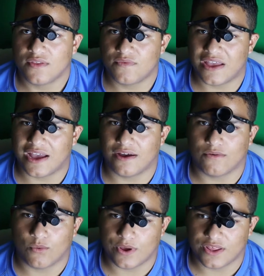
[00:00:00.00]

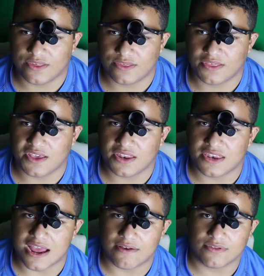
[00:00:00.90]
Now, what is the
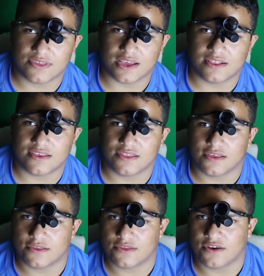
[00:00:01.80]
downside to
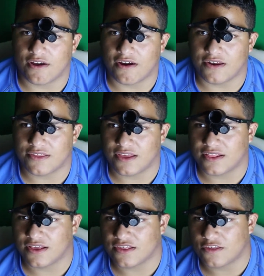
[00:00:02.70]
this? I already
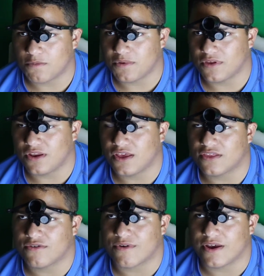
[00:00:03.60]
said the accessibility,
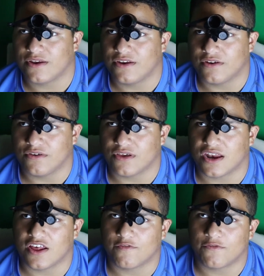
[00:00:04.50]
it's great. You
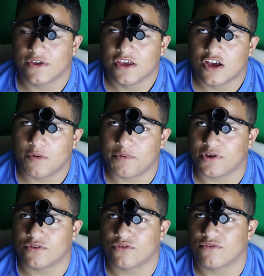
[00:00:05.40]
can have a
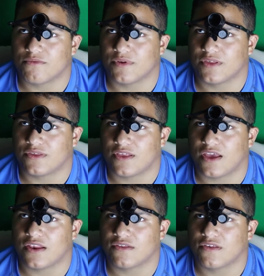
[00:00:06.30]
bigger screen real
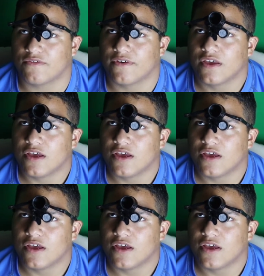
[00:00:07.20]
estate and stuff.